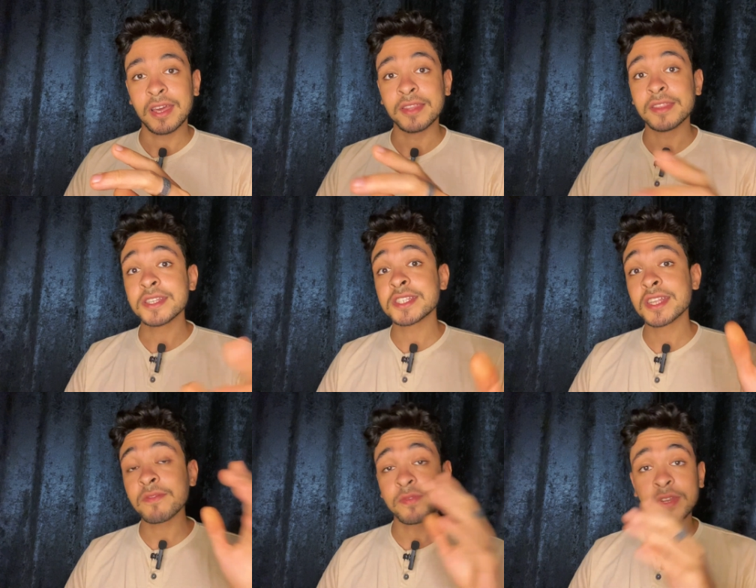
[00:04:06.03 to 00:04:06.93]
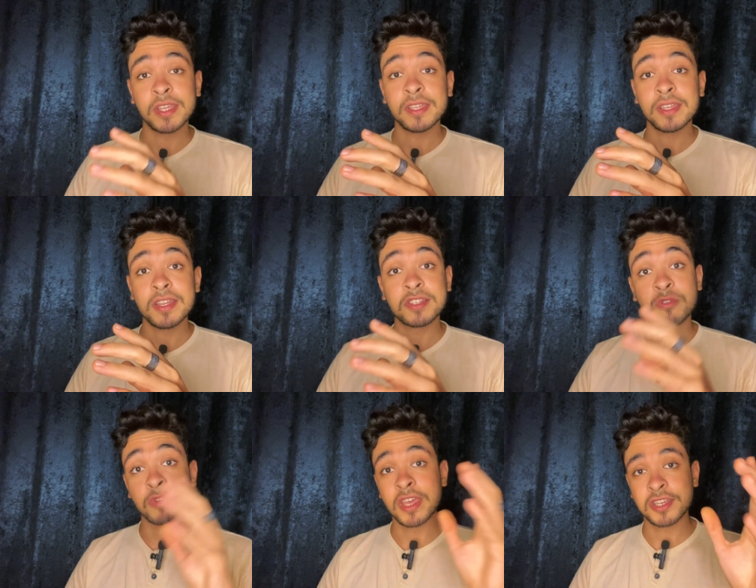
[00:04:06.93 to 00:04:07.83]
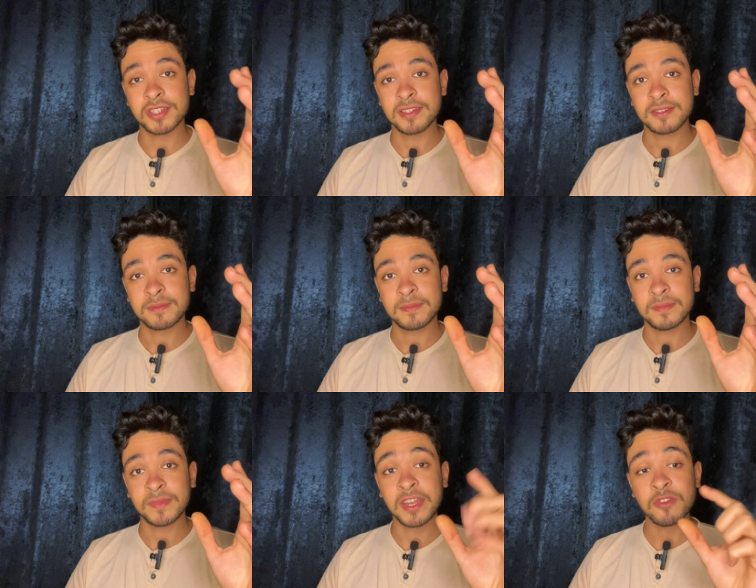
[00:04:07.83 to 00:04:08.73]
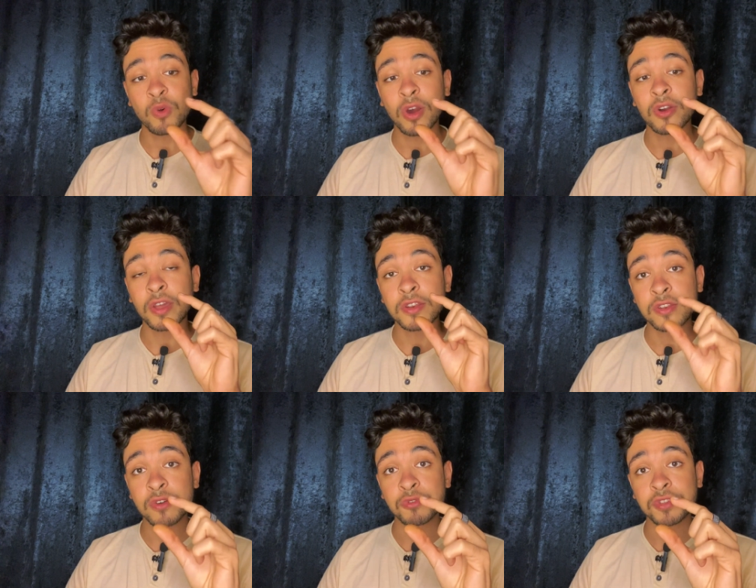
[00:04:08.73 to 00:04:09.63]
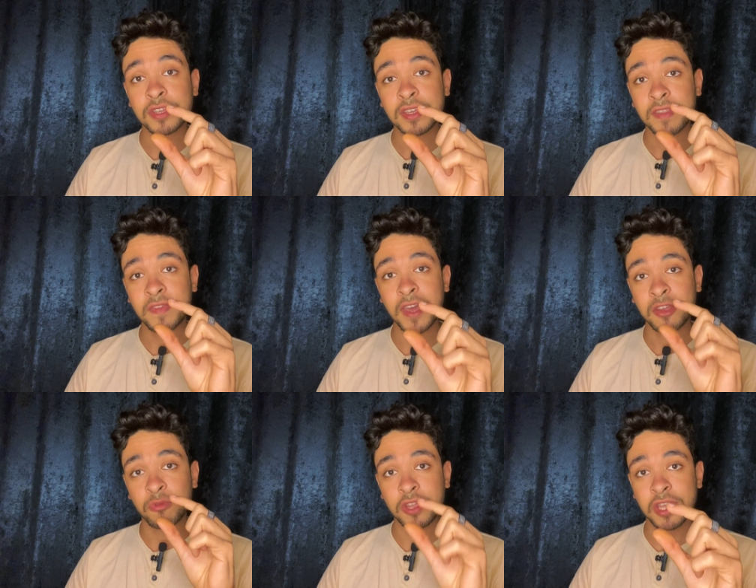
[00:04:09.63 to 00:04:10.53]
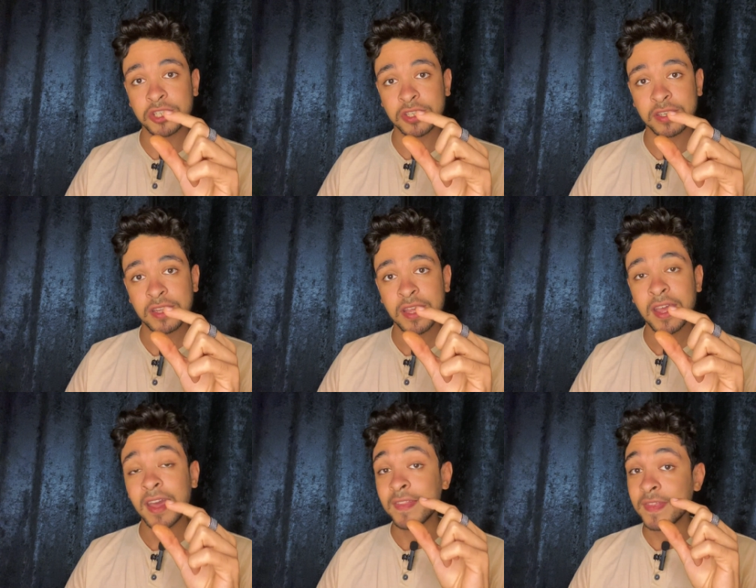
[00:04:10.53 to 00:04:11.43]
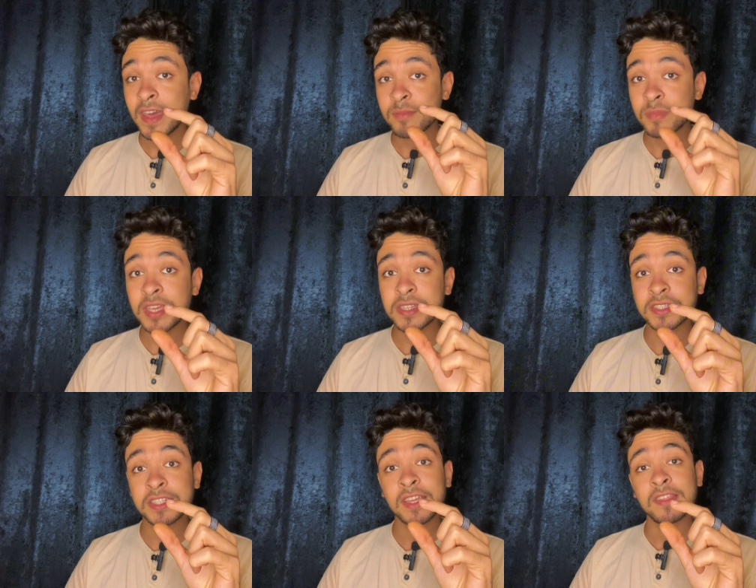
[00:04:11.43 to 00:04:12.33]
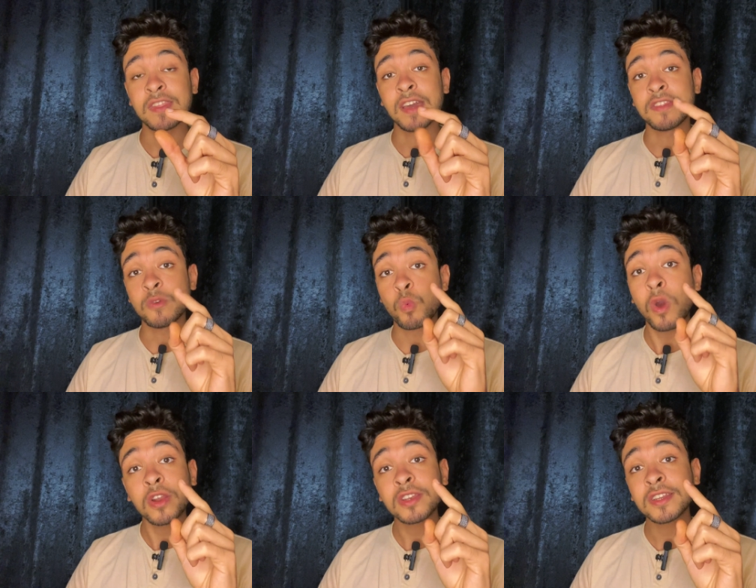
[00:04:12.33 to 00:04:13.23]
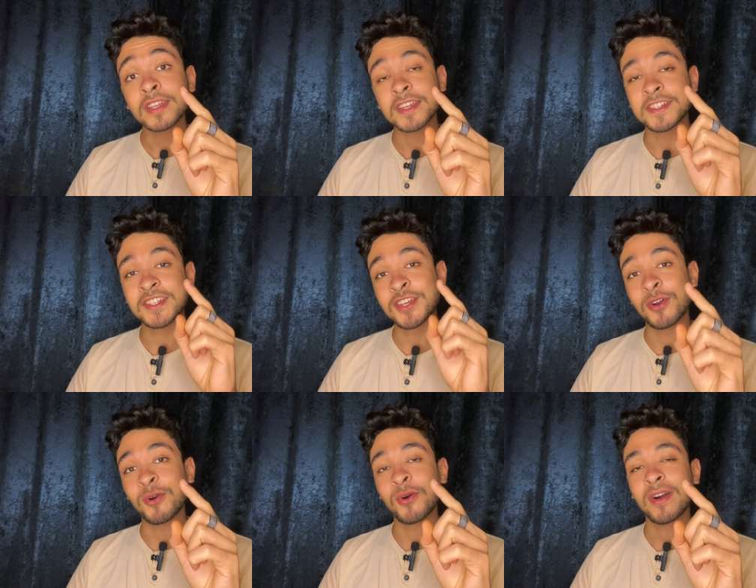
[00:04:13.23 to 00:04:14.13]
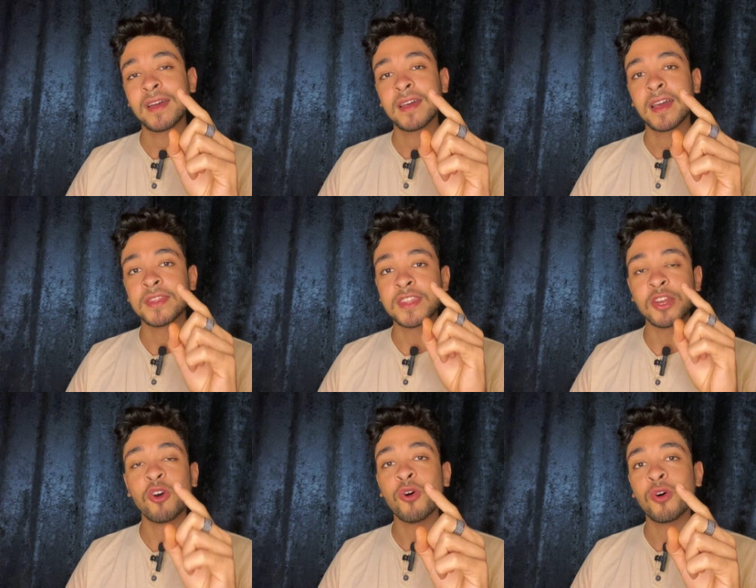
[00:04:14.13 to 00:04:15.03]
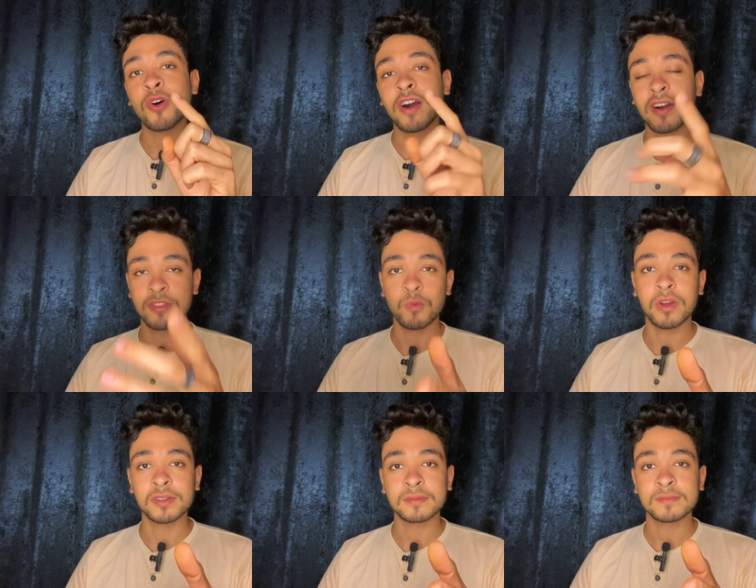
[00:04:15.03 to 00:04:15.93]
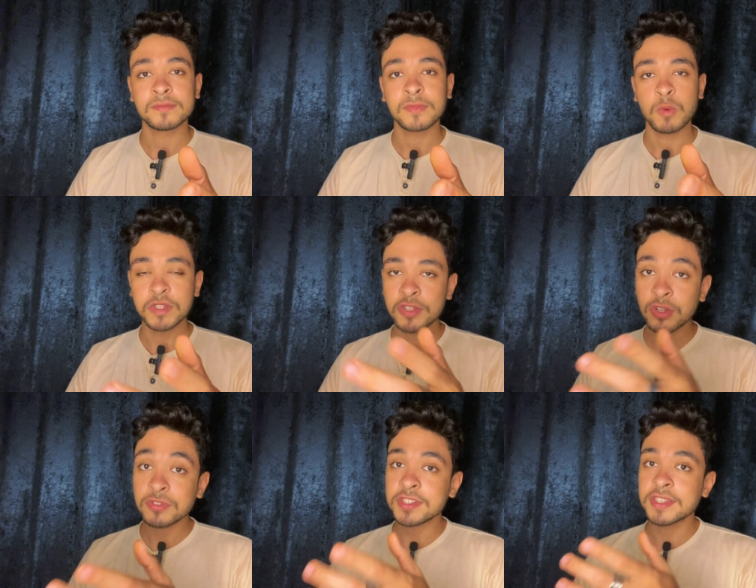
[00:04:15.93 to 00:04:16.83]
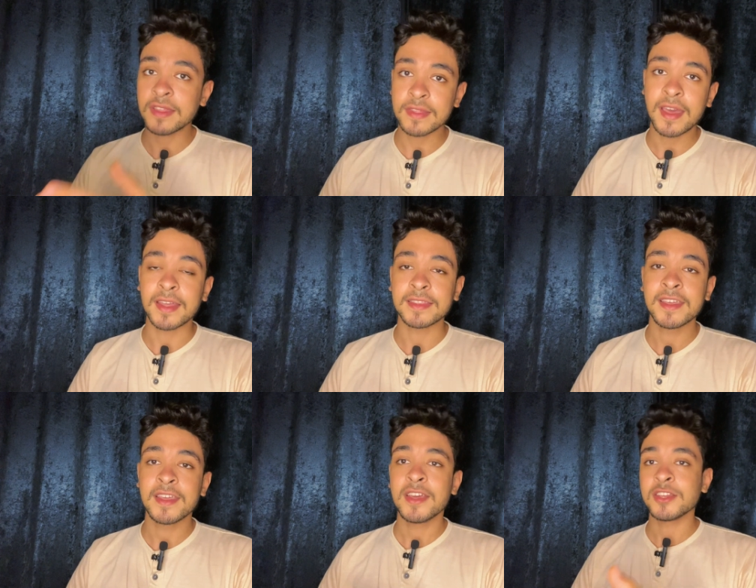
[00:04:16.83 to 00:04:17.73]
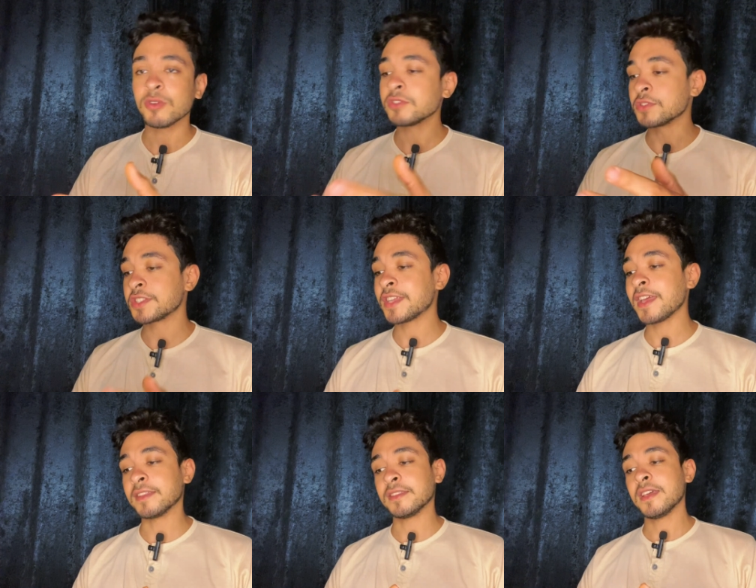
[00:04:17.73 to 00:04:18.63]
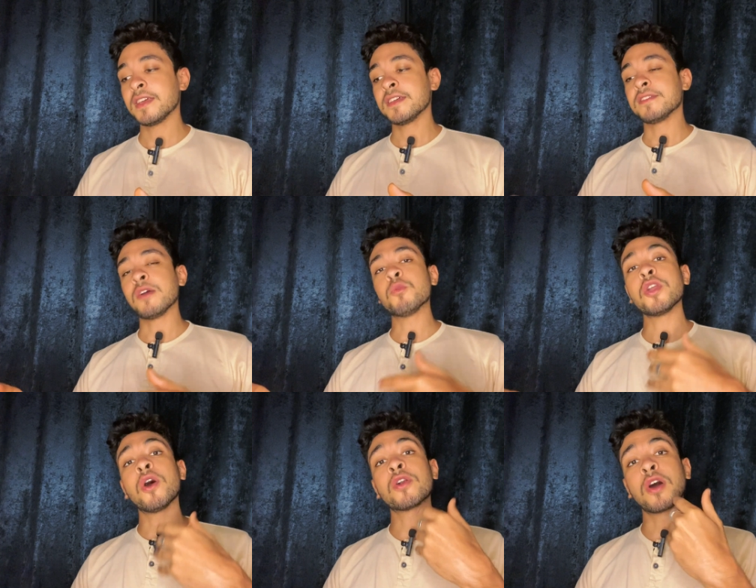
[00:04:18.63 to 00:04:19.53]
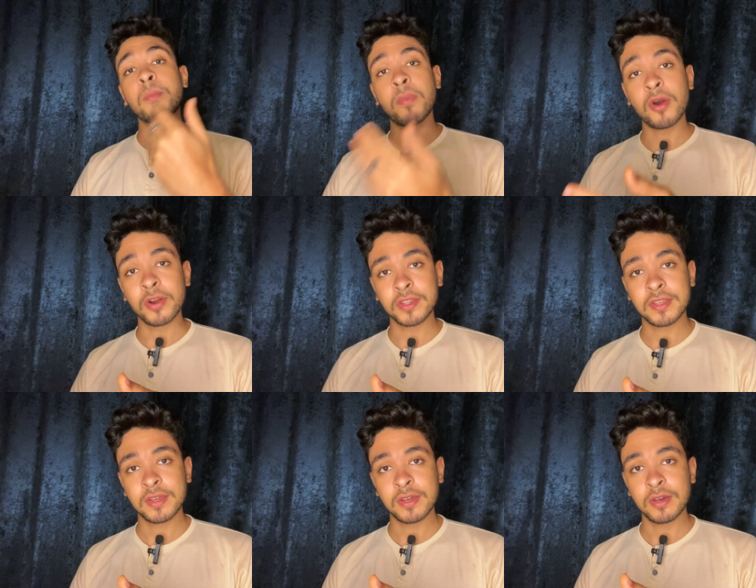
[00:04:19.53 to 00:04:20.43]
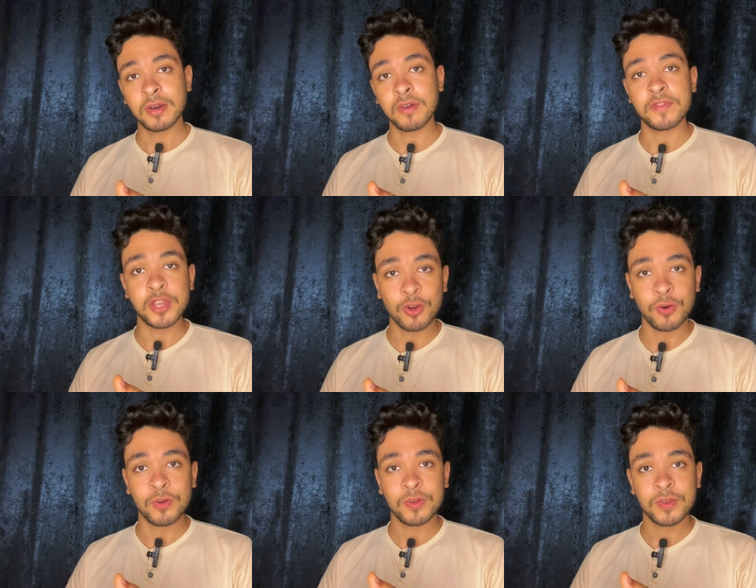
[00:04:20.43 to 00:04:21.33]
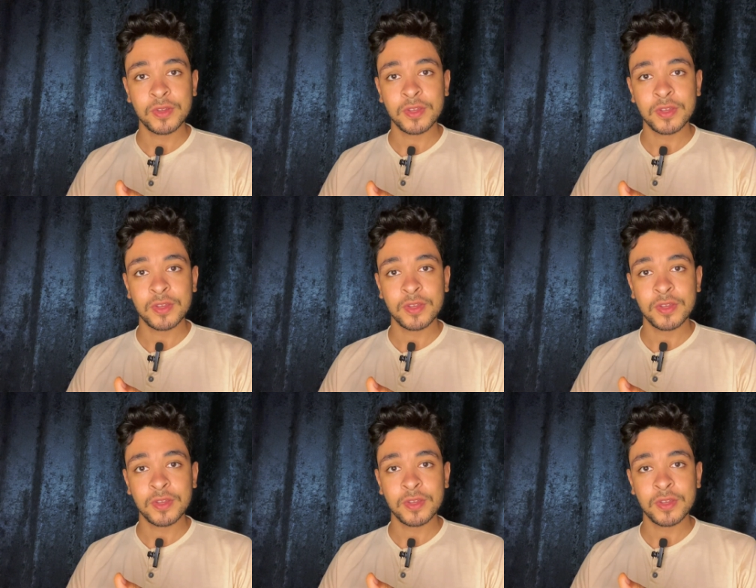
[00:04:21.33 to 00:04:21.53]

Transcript: And this symphony is creation. And you are a note in that creation. And that means that the one is the all, and the all are the one. Once you understand that, you understand that we are a part of the all.